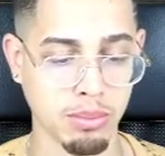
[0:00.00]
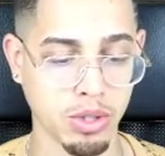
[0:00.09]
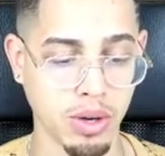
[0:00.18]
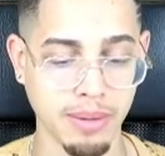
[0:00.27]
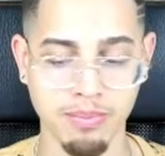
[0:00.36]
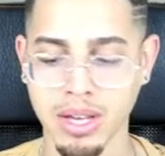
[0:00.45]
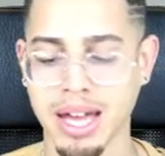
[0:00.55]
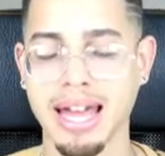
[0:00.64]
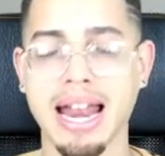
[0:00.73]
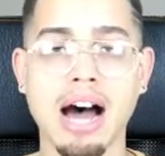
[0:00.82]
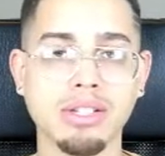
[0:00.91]
I'm doing
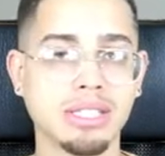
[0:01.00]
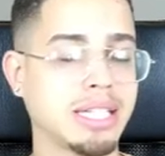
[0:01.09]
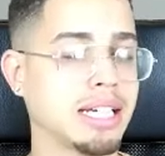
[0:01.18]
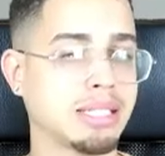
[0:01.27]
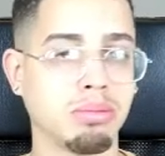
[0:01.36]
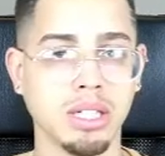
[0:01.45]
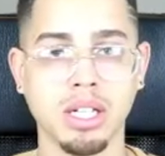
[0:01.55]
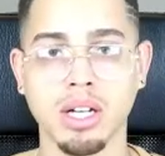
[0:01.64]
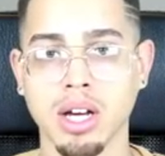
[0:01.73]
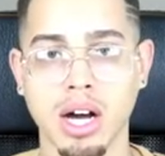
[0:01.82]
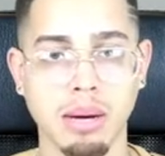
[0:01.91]
and how this takes me
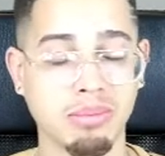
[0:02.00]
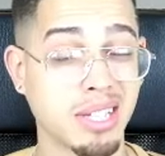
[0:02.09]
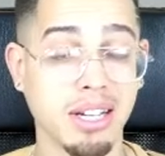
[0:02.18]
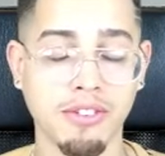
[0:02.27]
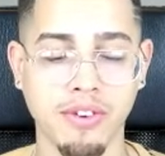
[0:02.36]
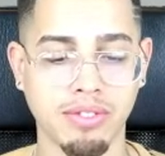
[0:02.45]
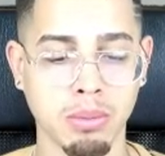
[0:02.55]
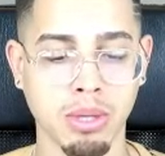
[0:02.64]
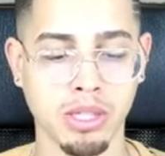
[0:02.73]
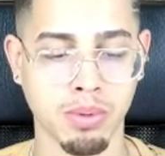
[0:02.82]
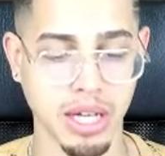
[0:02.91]
10 to 15
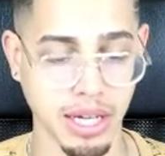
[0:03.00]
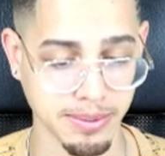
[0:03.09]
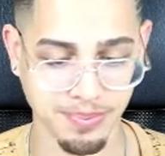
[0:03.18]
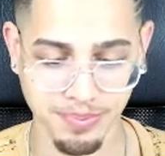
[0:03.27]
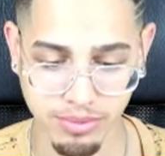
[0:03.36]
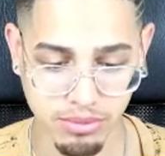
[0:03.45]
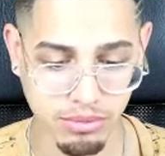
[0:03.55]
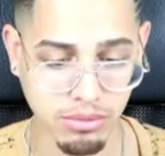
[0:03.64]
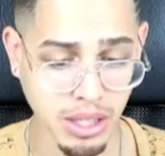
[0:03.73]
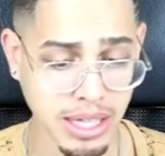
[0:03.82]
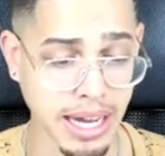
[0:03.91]
minutes per day.
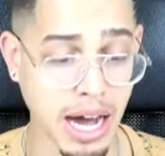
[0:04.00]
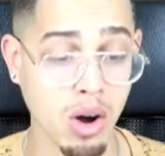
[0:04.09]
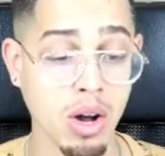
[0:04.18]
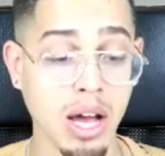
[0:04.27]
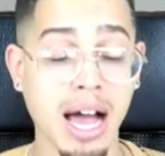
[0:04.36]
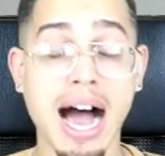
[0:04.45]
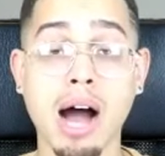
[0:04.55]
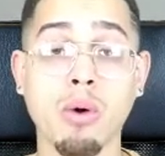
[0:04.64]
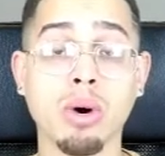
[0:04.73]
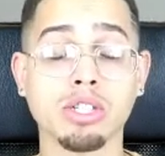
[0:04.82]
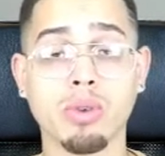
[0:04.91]
Now, I
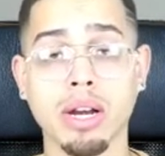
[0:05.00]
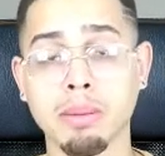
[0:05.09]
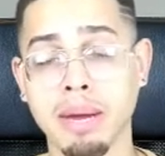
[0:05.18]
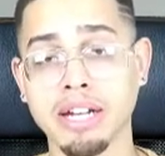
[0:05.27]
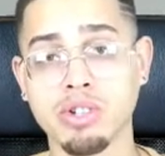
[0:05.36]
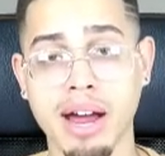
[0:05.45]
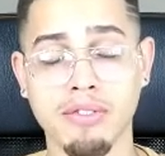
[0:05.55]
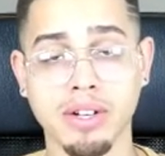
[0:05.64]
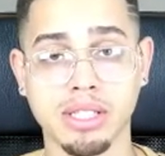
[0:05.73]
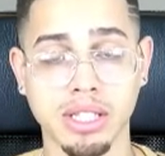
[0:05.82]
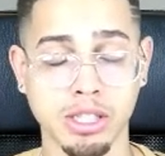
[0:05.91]
was running paid
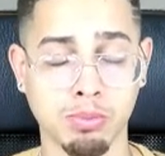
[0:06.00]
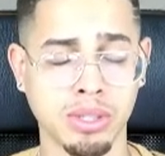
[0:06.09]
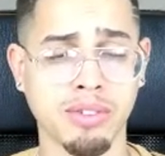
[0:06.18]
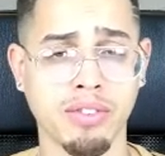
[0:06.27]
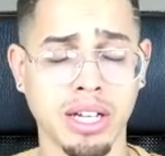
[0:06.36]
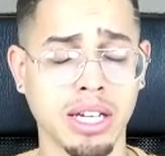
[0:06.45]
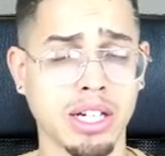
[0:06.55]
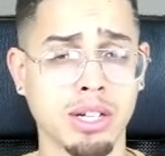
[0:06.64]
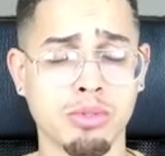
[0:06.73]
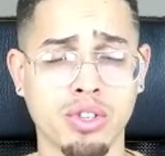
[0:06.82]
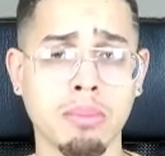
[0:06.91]
traffic to this specific
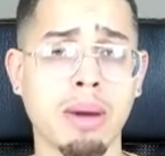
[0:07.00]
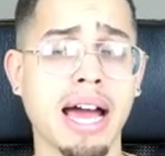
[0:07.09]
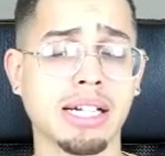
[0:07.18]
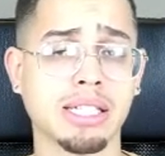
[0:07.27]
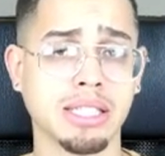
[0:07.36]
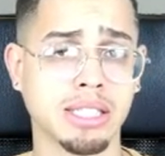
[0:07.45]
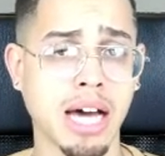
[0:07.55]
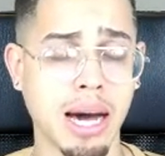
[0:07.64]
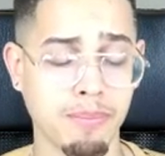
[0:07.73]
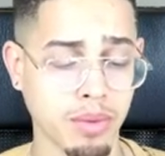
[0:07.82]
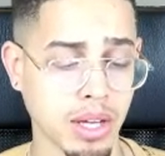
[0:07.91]
income stream. I actually
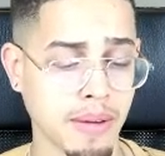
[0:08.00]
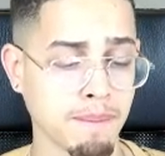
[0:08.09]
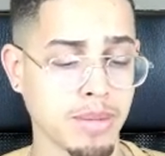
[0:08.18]
stopped.